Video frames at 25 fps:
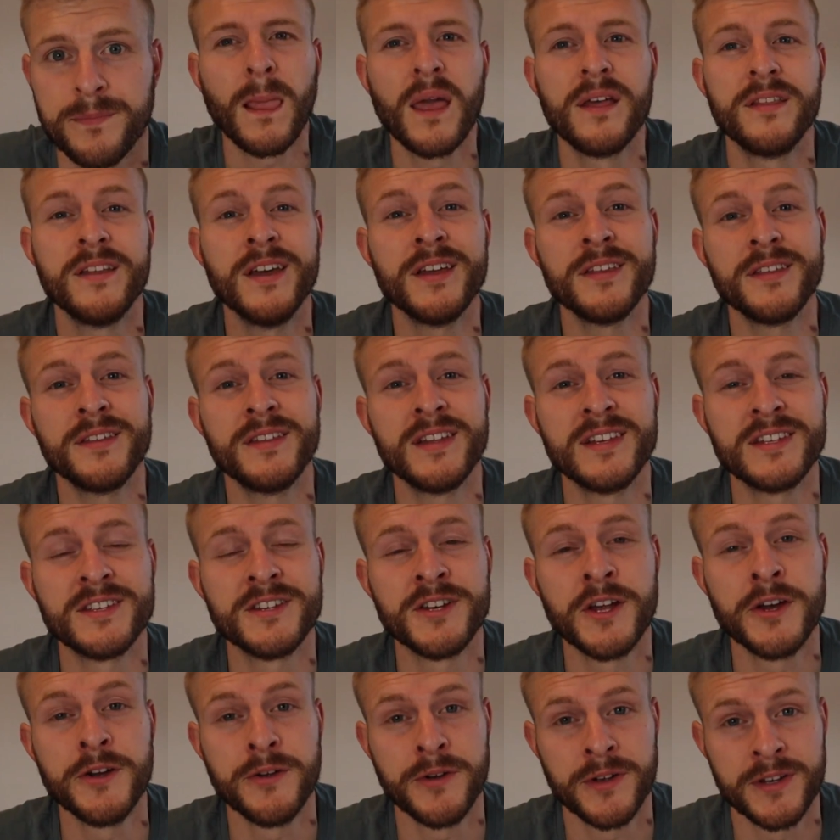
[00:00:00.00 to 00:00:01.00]
The other thing to
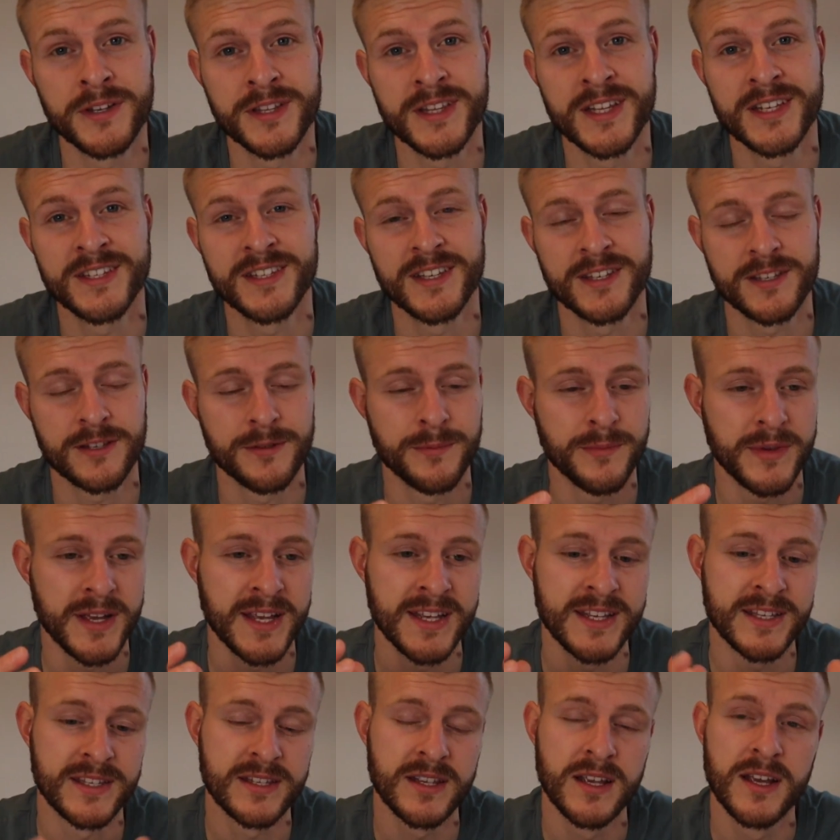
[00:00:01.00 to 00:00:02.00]
note under this system
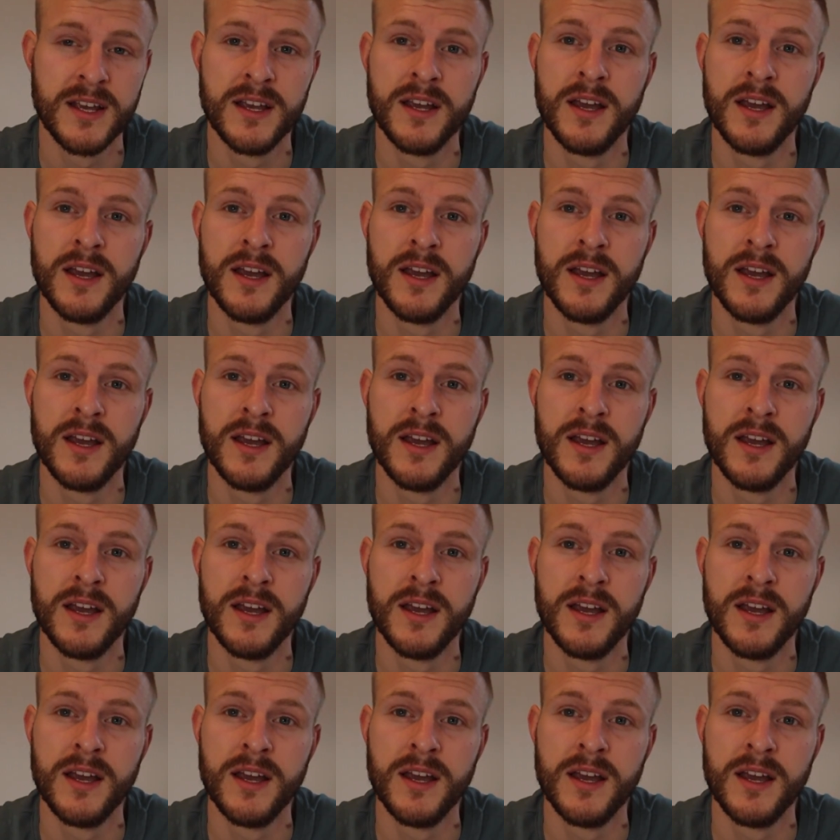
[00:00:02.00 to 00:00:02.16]
is